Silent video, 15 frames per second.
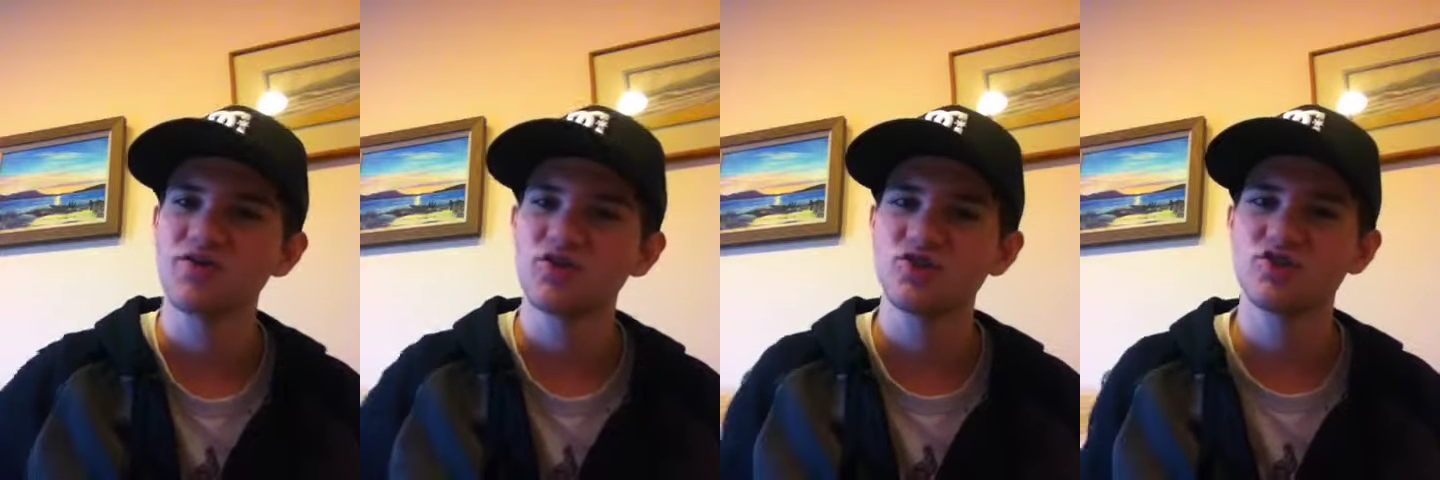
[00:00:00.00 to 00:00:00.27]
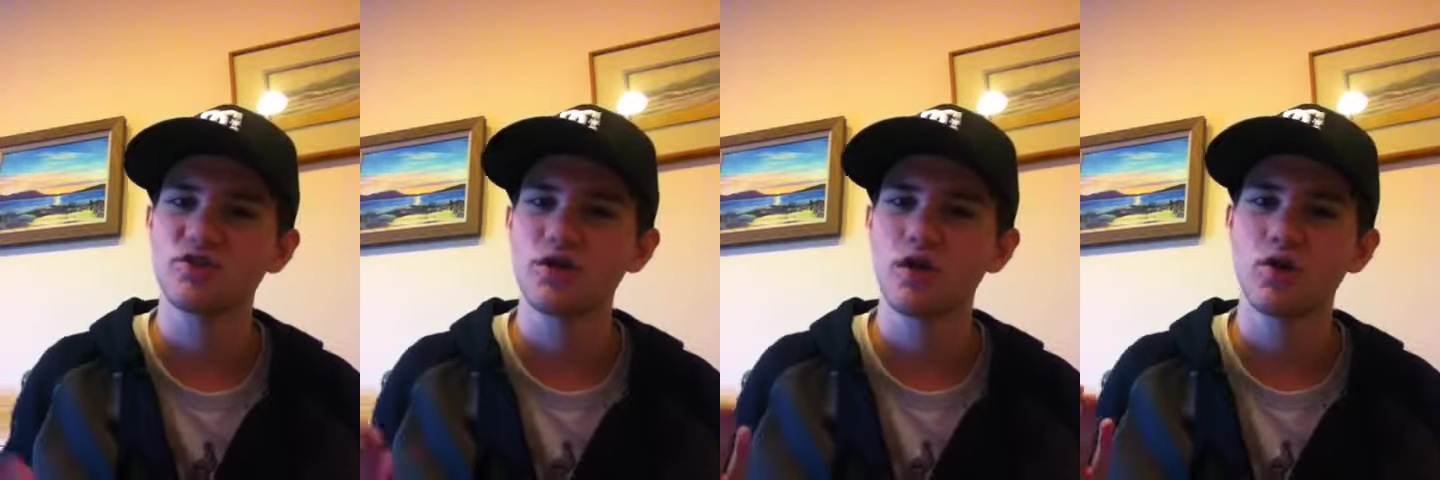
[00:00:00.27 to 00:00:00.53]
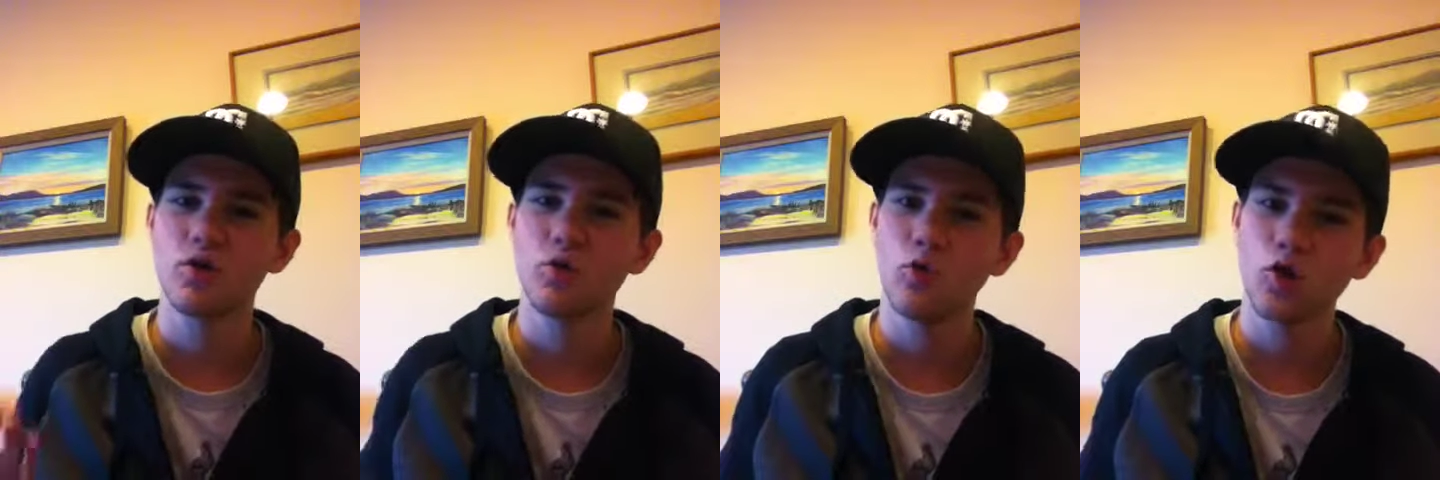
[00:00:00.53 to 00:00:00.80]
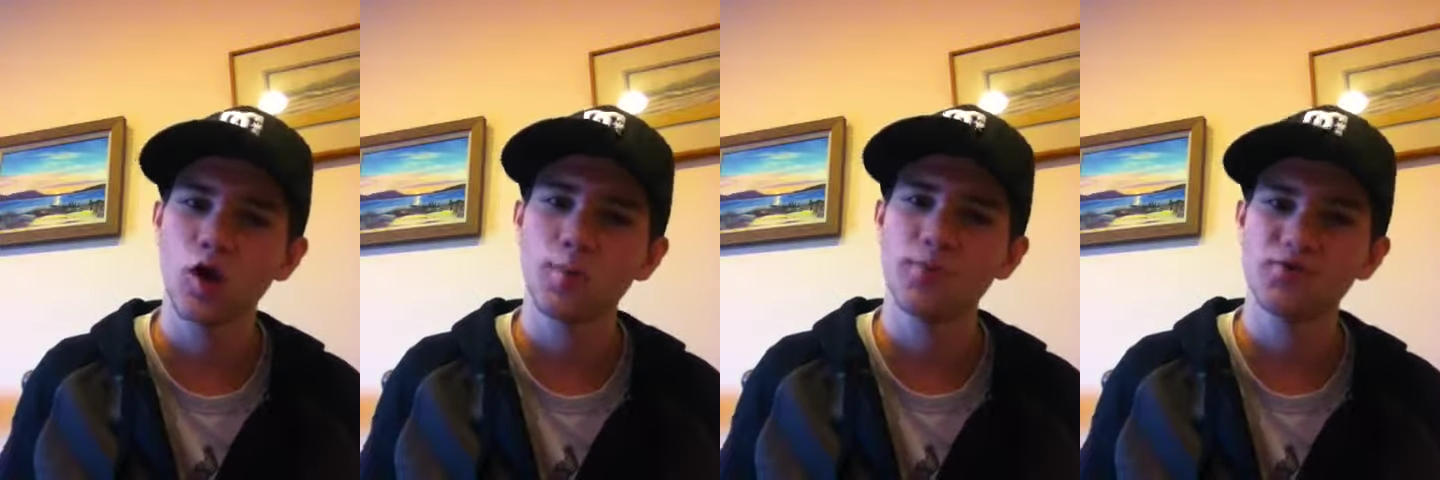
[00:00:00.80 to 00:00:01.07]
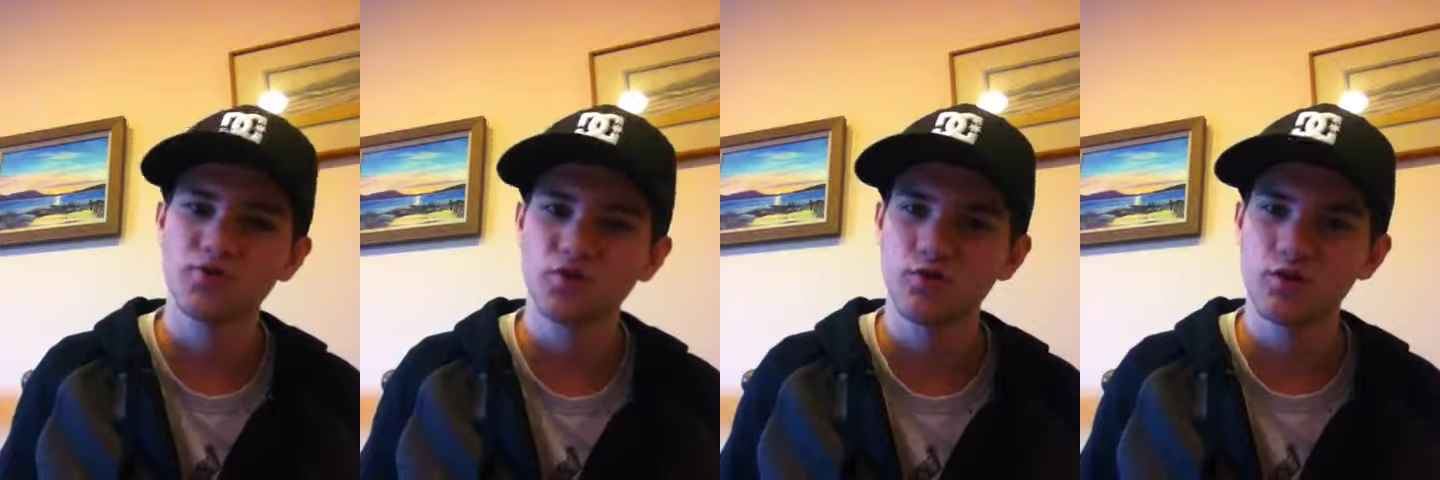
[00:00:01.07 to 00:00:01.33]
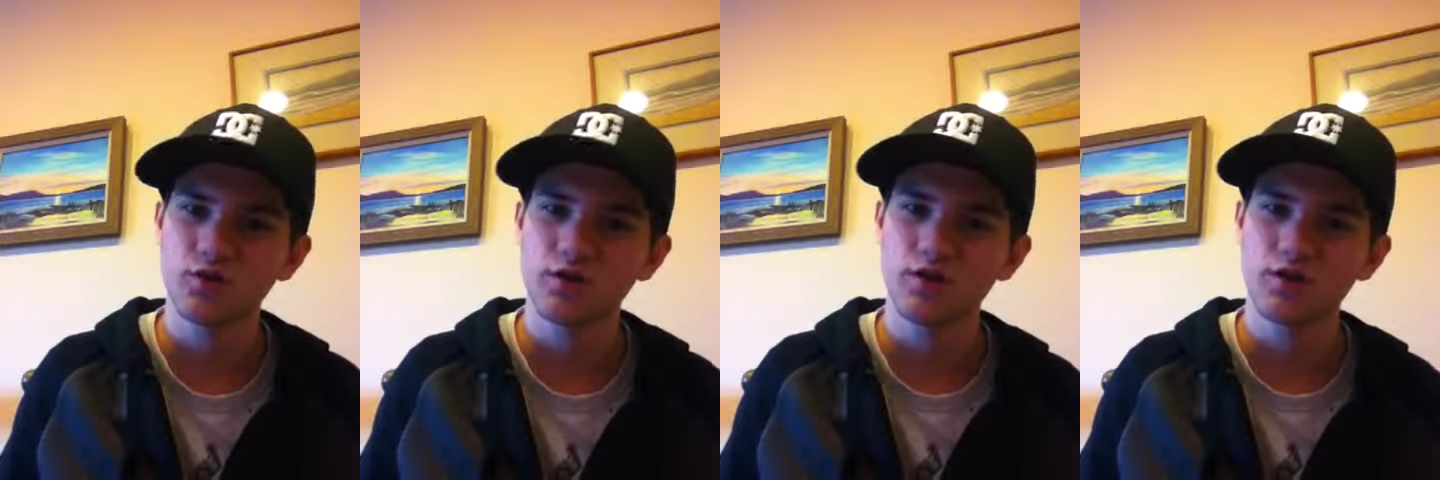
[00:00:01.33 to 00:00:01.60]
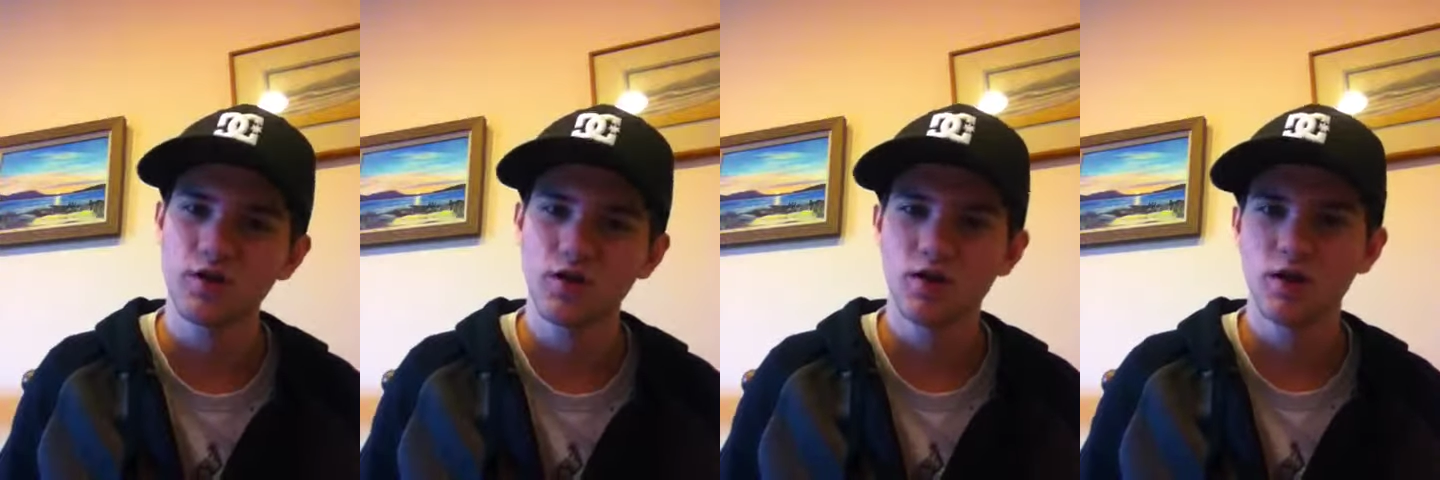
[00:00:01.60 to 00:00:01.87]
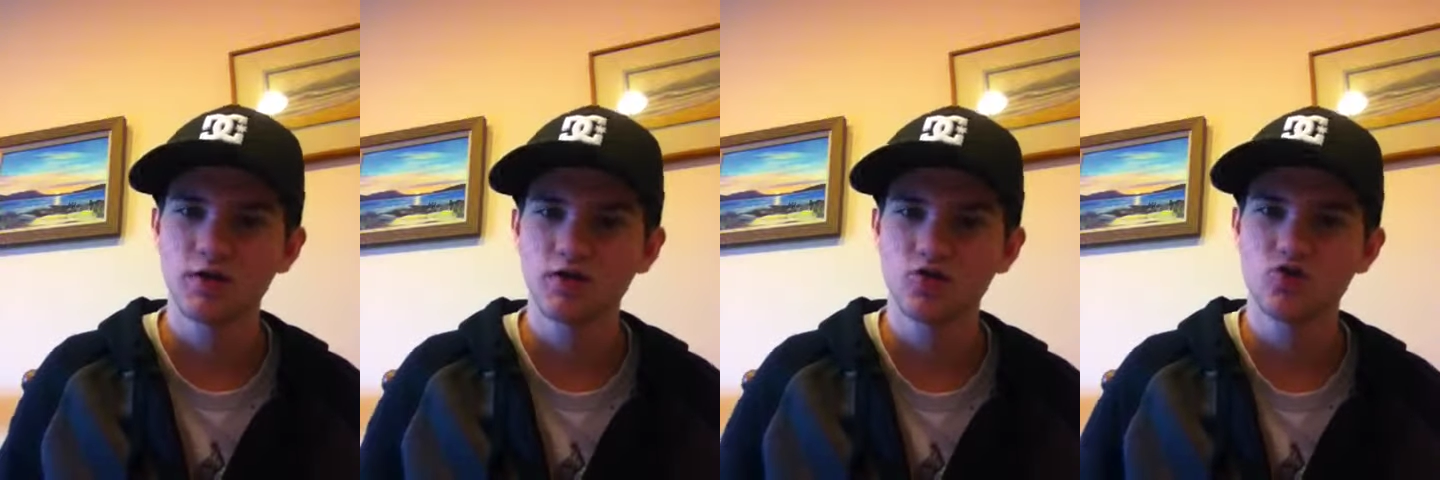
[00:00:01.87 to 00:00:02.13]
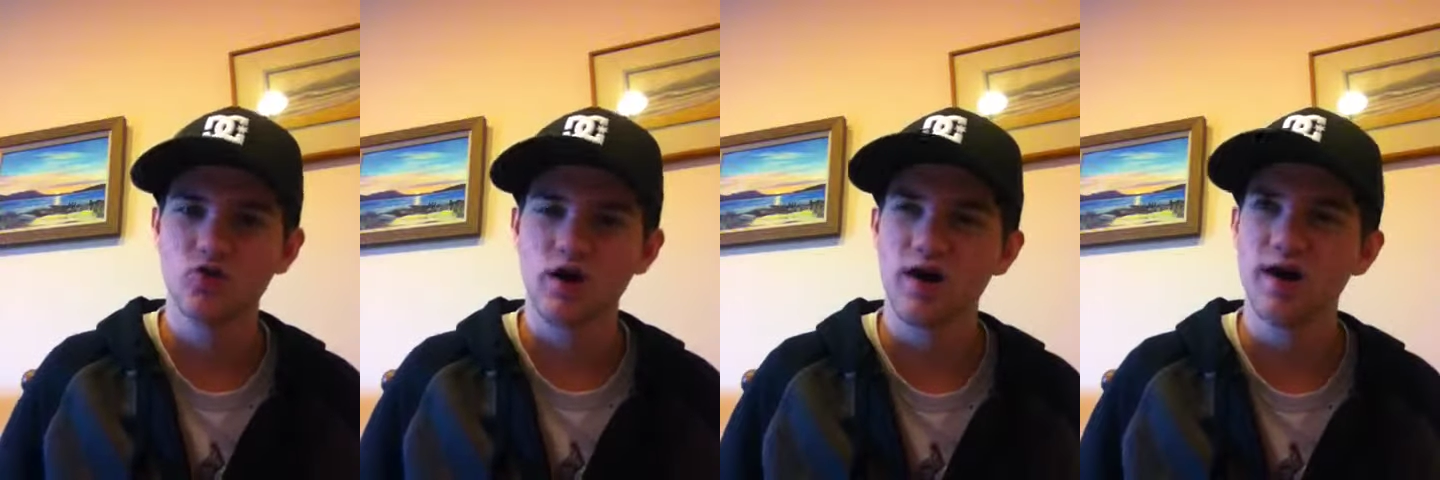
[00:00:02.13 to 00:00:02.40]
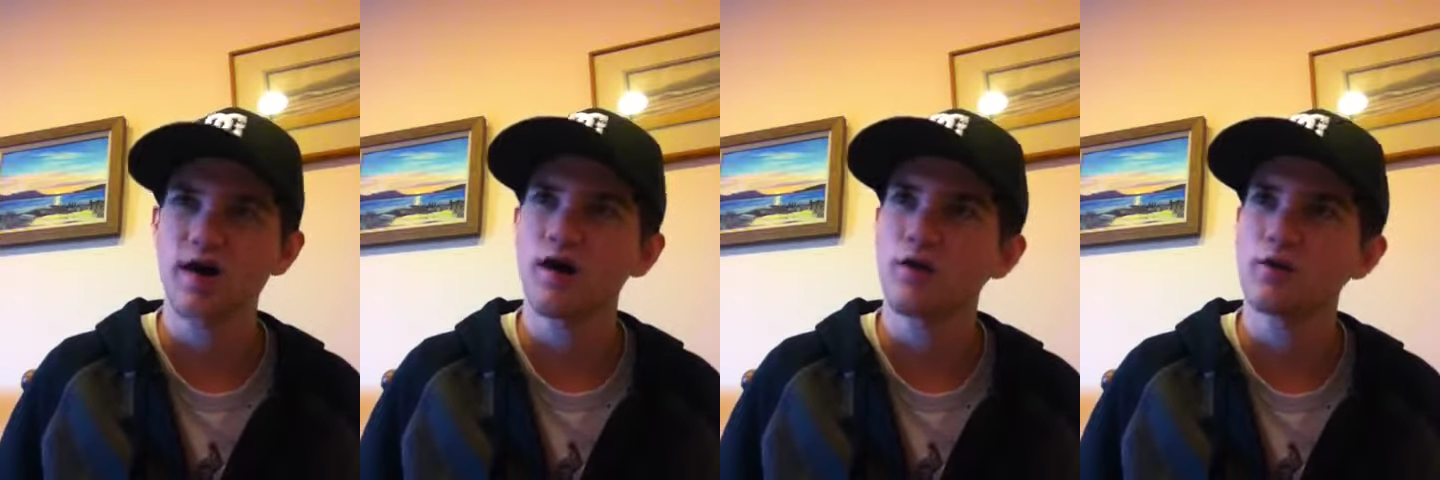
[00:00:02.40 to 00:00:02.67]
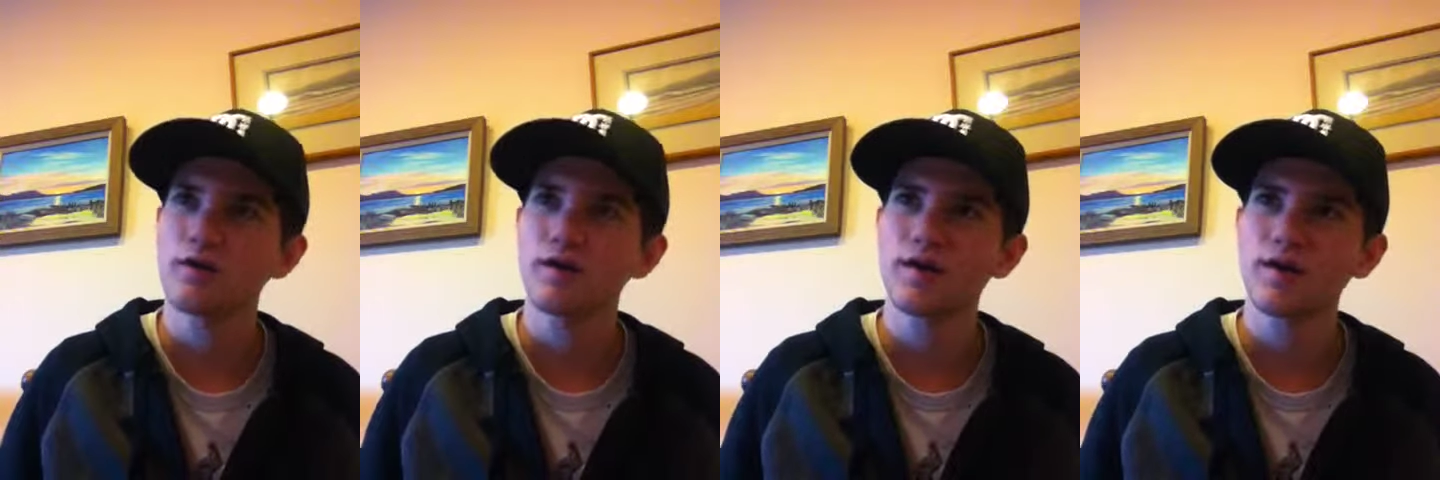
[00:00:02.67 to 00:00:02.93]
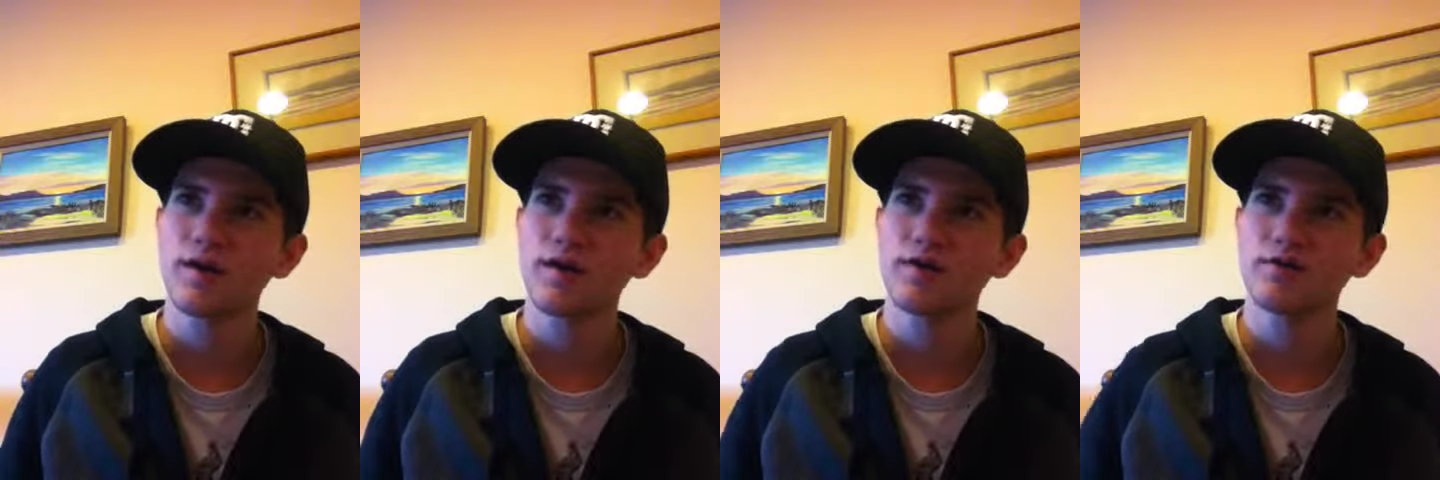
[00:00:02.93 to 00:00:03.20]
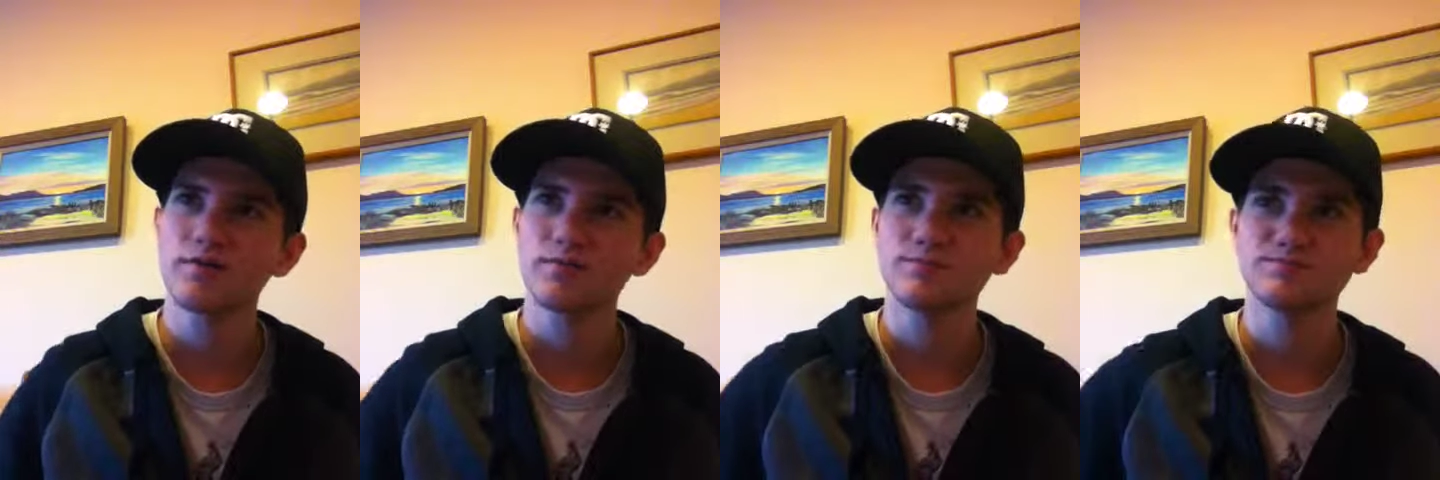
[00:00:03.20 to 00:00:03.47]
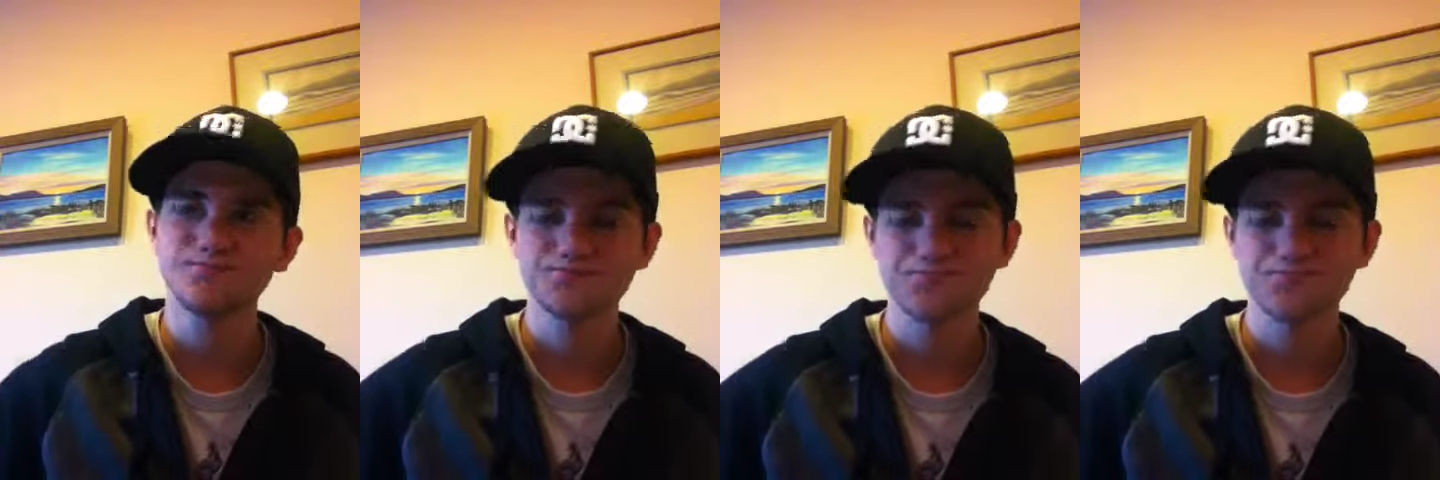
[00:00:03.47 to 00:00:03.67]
it's just a cool opportunity to try out. And